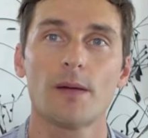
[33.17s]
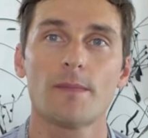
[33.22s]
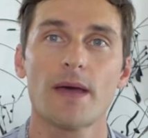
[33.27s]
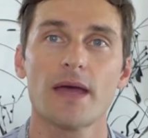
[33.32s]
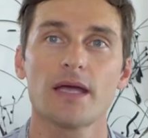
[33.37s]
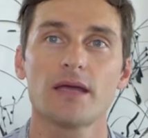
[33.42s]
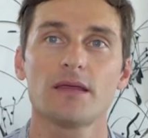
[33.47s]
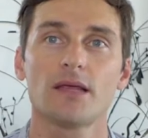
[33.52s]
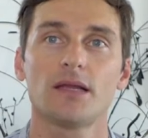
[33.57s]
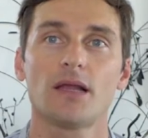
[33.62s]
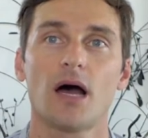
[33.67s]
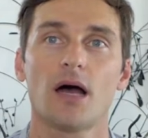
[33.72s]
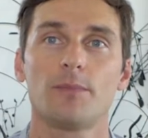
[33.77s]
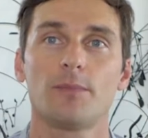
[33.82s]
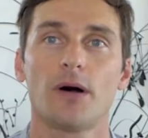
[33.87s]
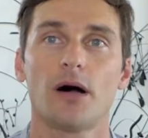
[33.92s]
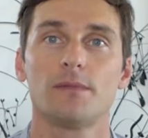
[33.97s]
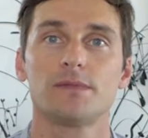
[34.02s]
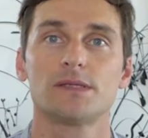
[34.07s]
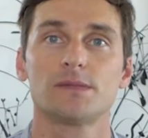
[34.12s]
by making the
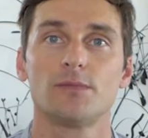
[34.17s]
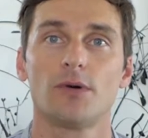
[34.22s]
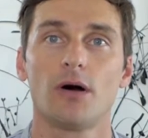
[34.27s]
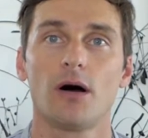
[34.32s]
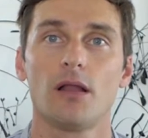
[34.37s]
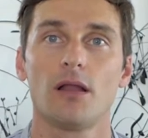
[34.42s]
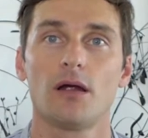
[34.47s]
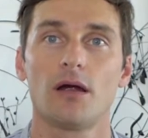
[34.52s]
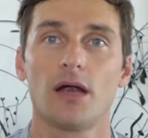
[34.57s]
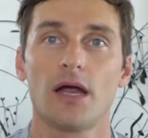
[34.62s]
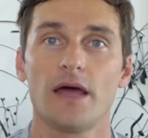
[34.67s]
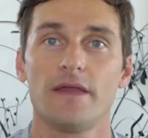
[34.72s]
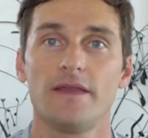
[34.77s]
light bulb smaller